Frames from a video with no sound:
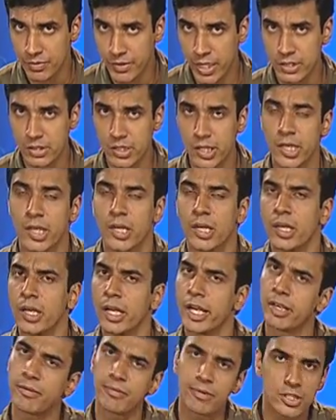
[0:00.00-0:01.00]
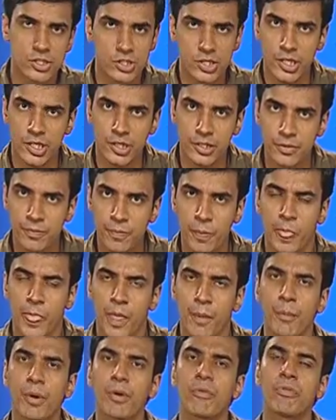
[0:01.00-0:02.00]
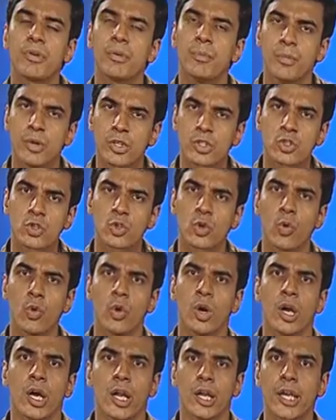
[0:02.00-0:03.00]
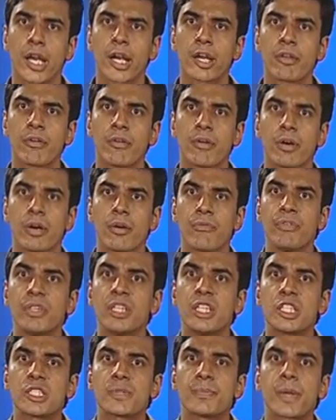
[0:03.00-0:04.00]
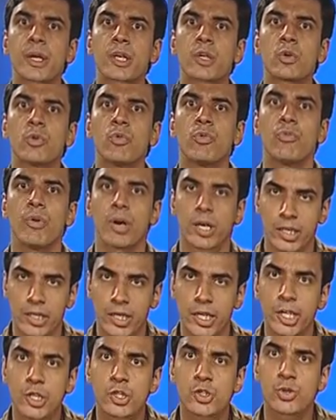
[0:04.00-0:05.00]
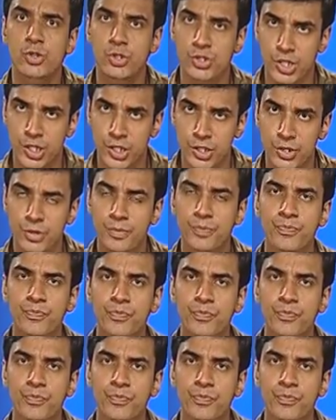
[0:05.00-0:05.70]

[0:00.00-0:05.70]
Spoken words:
Actually it will change, but we must know that with respect to what it should change.